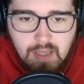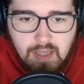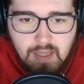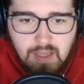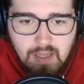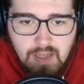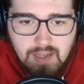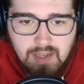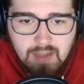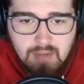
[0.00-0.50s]

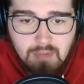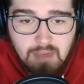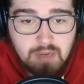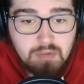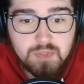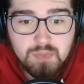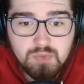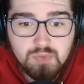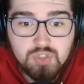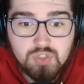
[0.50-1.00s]
I
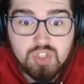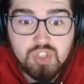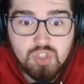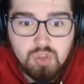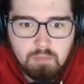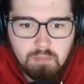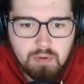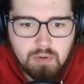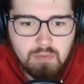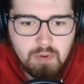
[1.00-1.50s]
was
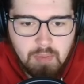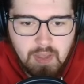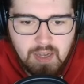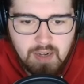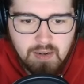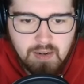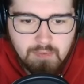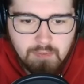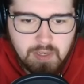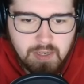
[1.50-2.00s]
super
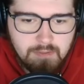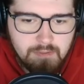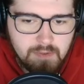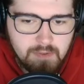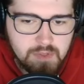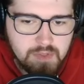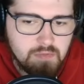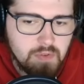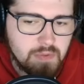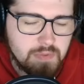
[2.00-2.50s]
repetitive when I
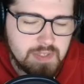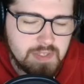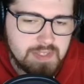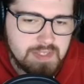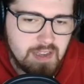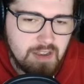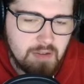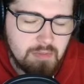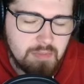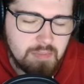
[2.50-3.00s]
first wrote
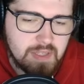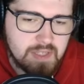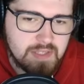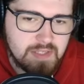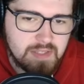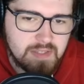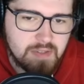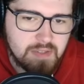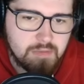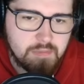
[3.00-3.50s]
this out
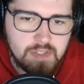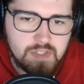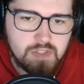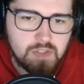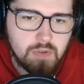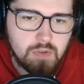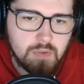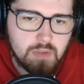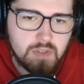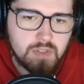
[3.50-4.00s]
because it took me
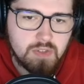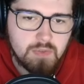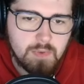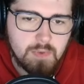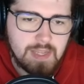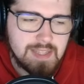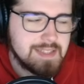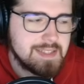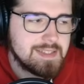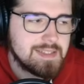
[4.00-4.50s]
so long to
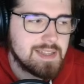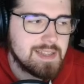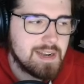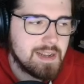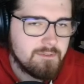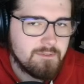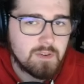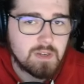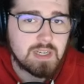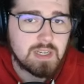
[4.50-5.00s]
write this that I
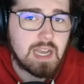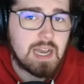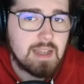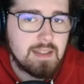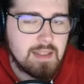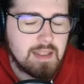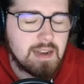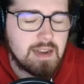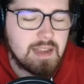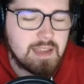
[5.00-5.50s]

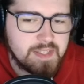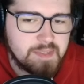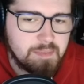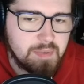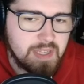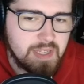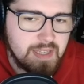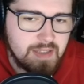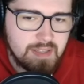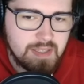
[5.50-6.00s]
forgot that I
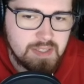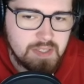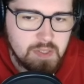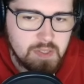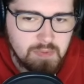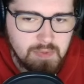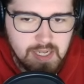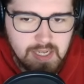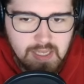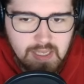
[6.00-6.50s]
explained things
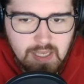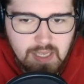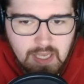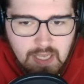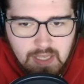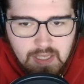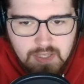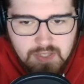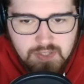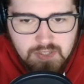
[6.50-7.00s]
already.
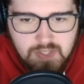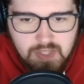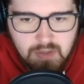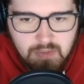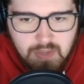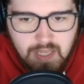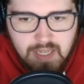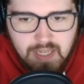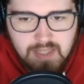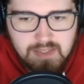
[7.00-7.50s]

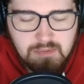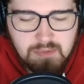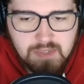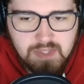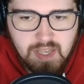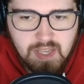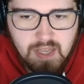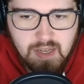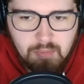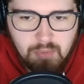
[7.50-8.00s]
So like it
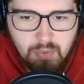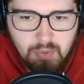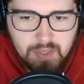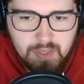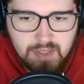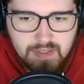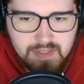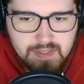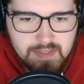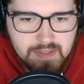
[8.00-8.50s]
was kind of
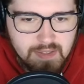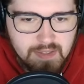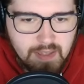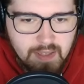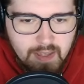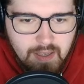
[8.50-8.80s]
pointless.